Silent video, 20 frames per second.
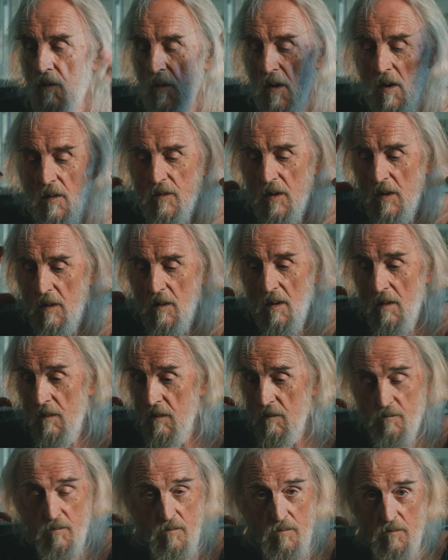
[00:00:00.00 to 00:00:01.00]
far as
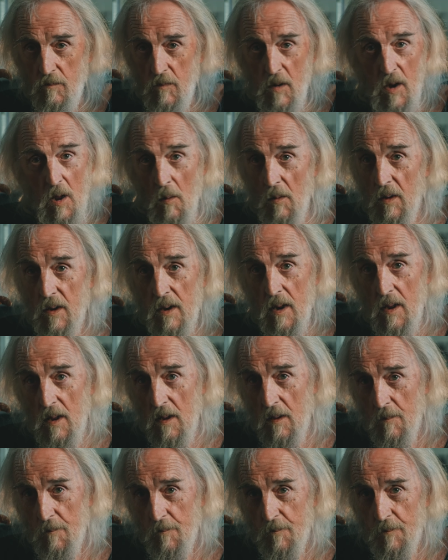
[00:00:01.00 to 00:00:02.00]
I've no
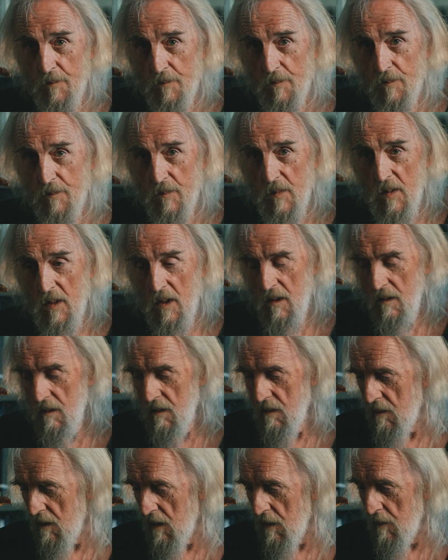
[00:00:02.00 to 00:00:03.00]
idea.
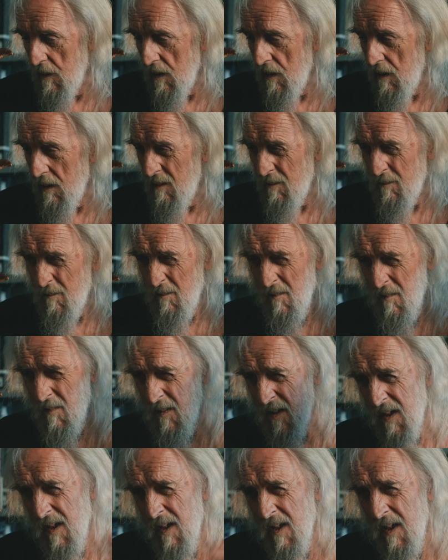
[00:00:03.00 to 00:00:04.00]

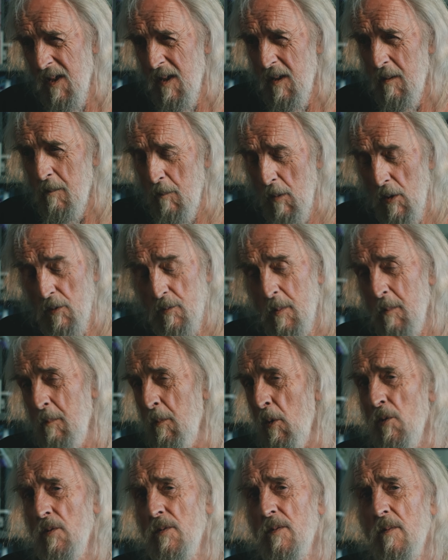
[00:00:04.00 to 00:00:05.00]
It must be
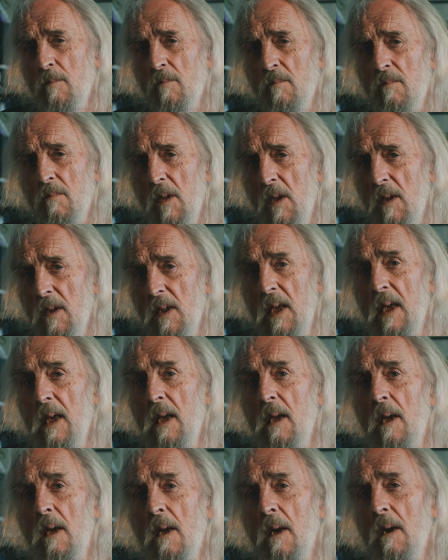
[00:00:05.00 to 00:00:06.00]
more than a
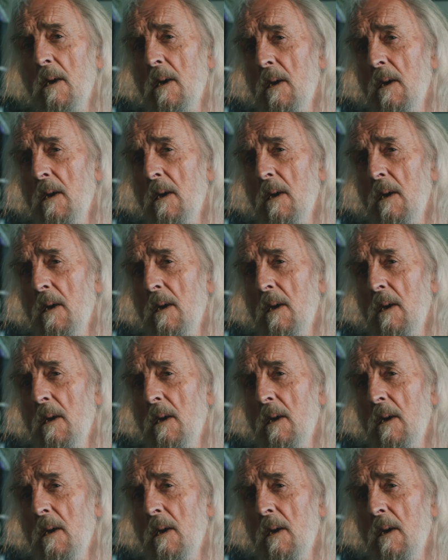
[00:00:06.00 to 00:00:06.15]
year,